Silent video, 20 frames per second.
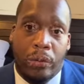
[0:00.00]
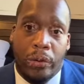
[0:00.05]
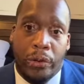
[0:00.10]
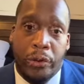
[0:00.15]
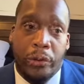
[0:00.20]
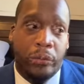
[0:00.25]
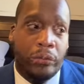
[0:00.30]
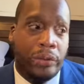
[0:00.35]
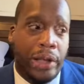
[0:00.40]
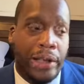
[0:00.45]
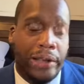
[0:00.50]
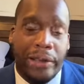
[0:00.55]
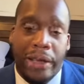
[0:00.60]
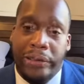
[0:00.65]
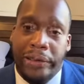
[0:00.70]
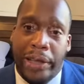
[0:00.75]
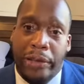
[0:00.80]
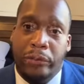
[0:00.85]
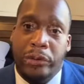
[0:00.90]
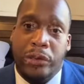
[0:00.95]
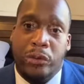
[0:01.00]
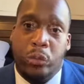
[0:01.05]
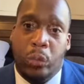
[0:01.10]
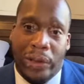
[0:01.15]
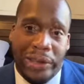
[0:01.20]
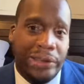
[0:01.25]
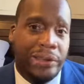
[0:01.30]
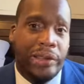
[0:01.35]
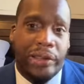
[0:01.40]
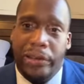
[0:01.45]
You think that they was
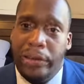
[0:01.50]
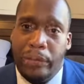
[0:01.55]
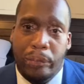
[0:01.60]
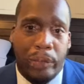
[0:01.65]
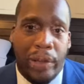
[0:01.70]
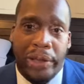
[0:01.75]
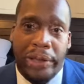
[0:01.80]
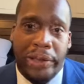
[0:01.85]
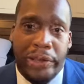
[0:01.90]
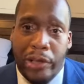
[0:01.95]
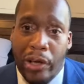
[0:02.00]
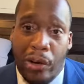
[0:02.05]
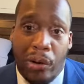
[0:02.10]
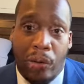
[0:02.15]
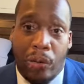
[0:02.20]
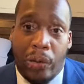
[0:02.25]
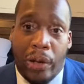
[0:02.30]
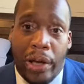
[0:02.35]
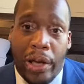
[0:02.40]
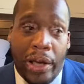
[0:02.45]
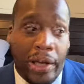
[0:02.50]
wasting their money? No.